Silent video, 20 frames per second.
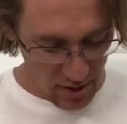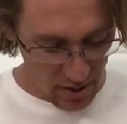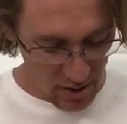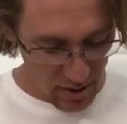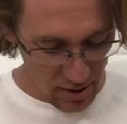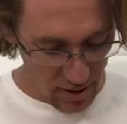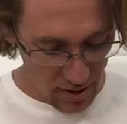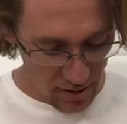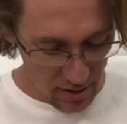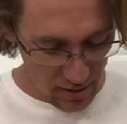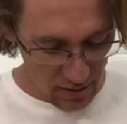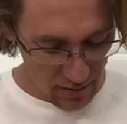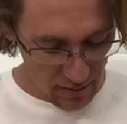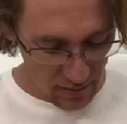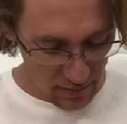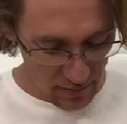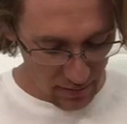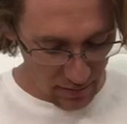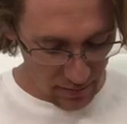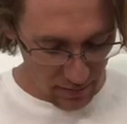calipers
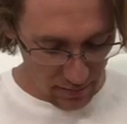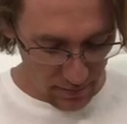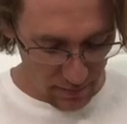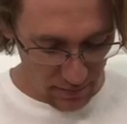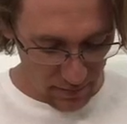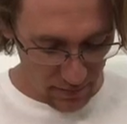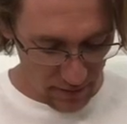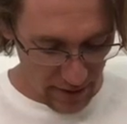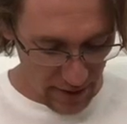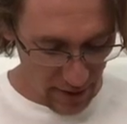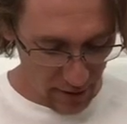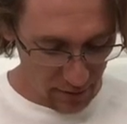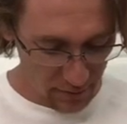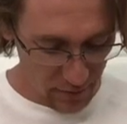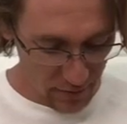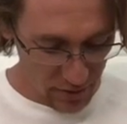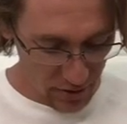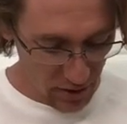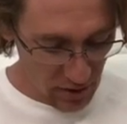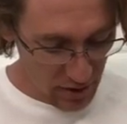on depending on the one that
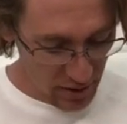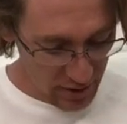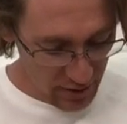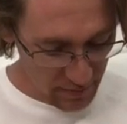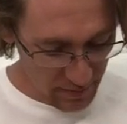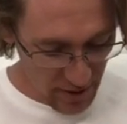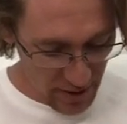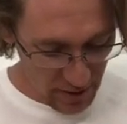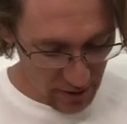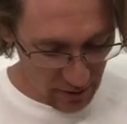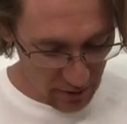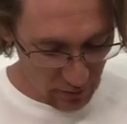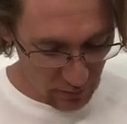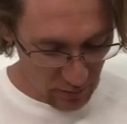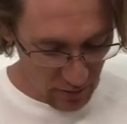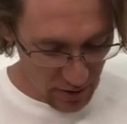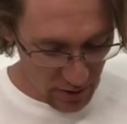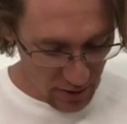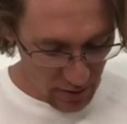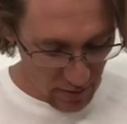you have.
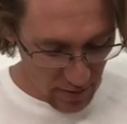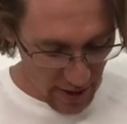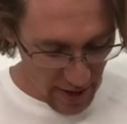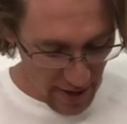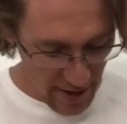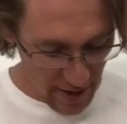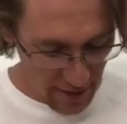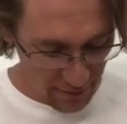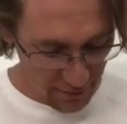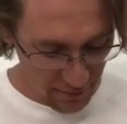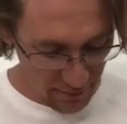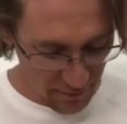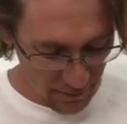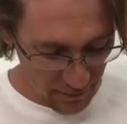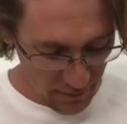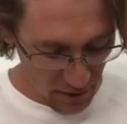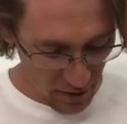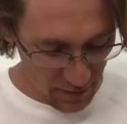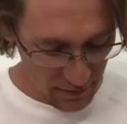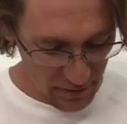Obviously you want
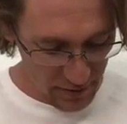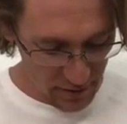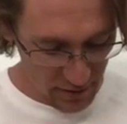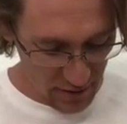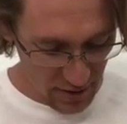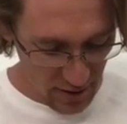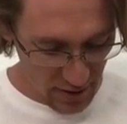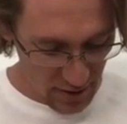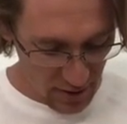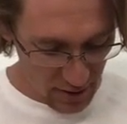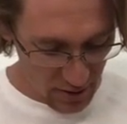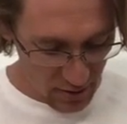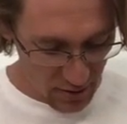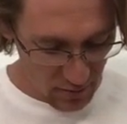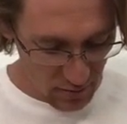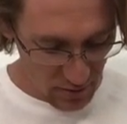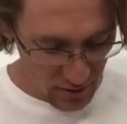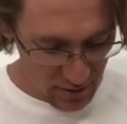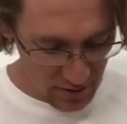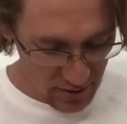to zero it,
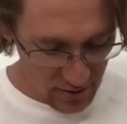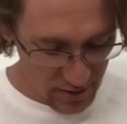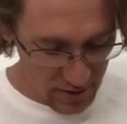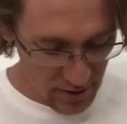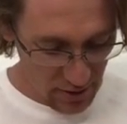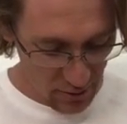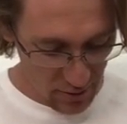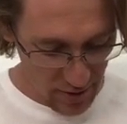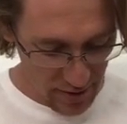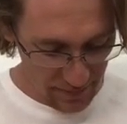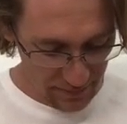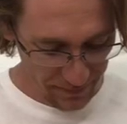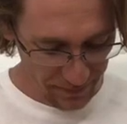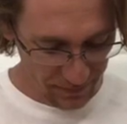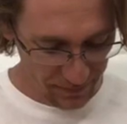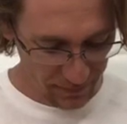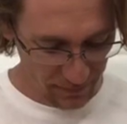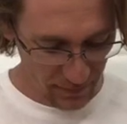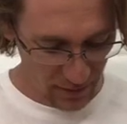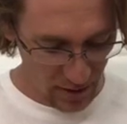and I will set mine
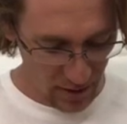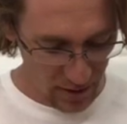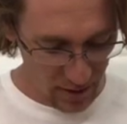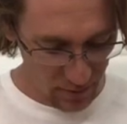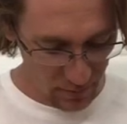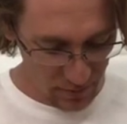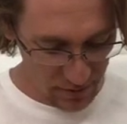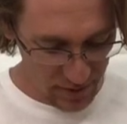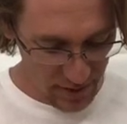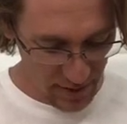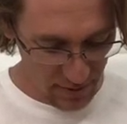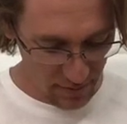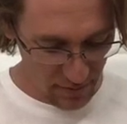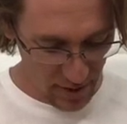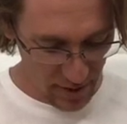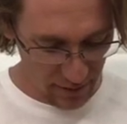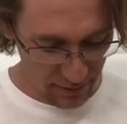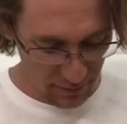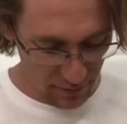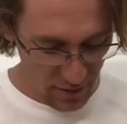for inches,
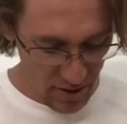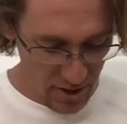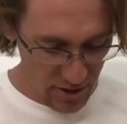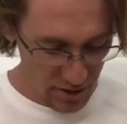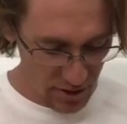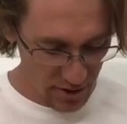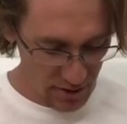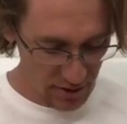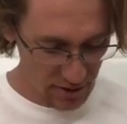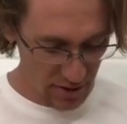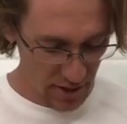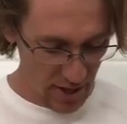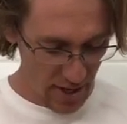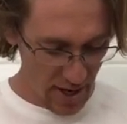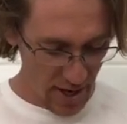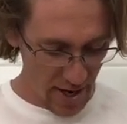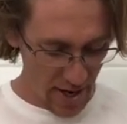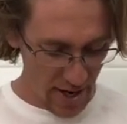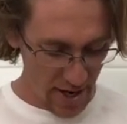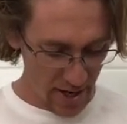and I will just set
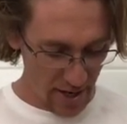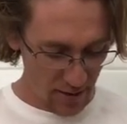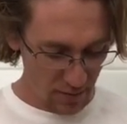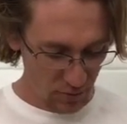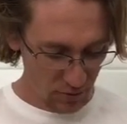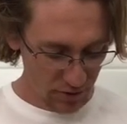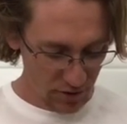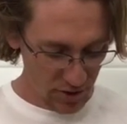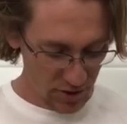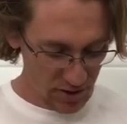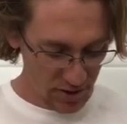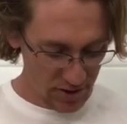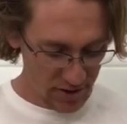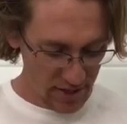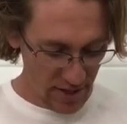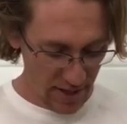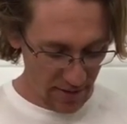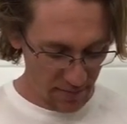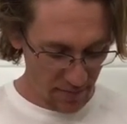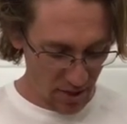mine
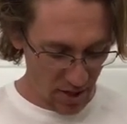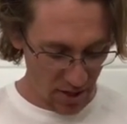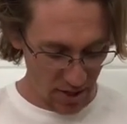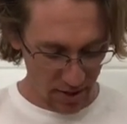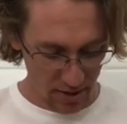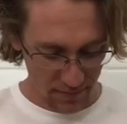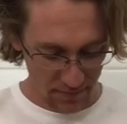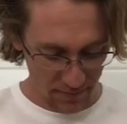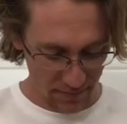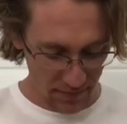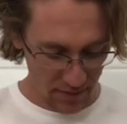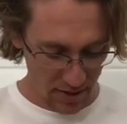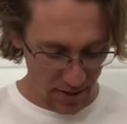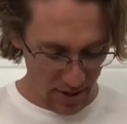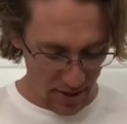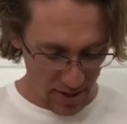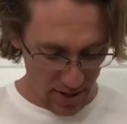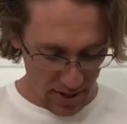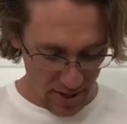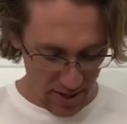at
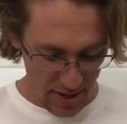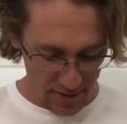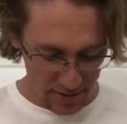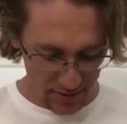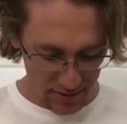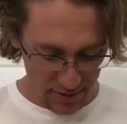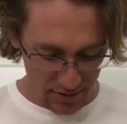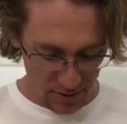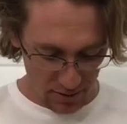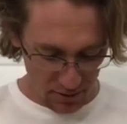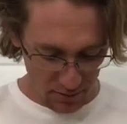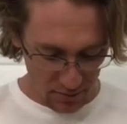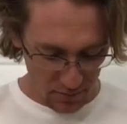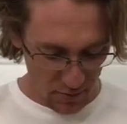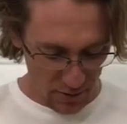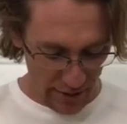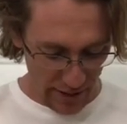0.860